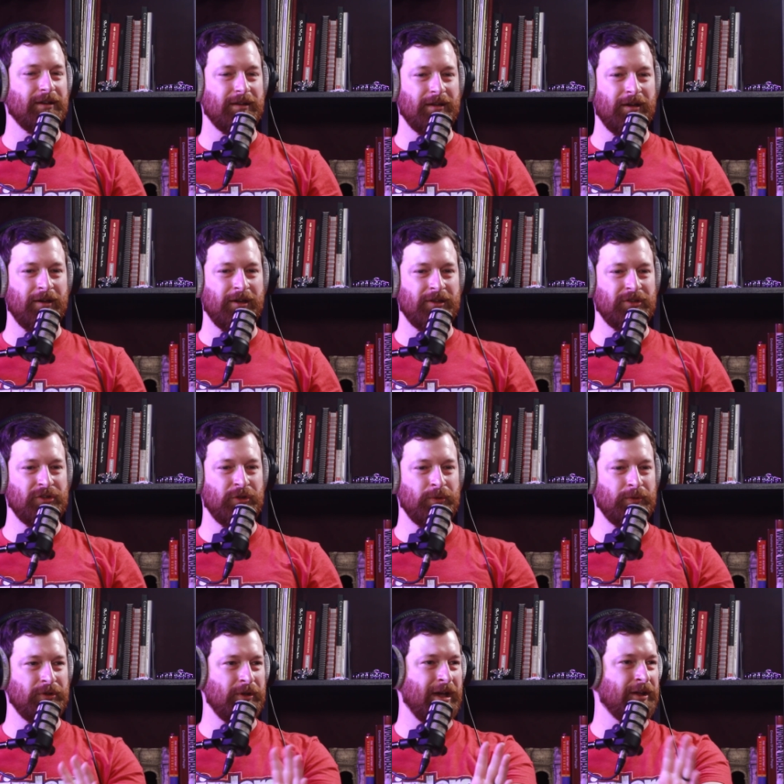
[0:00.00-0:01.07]
Uh, you
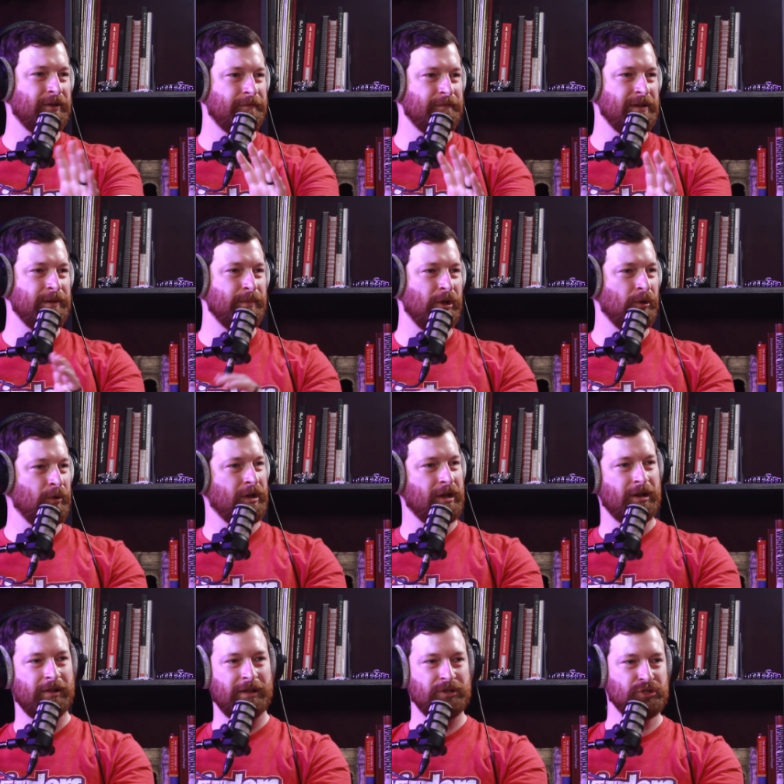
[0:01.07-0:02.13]
you had a female kind
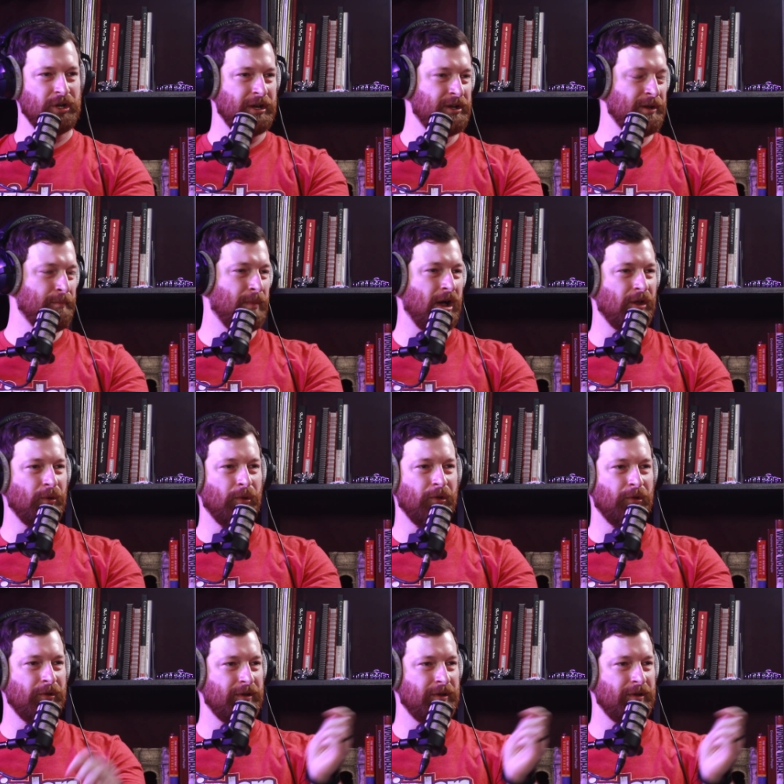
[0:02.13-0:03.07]
of like trying to model,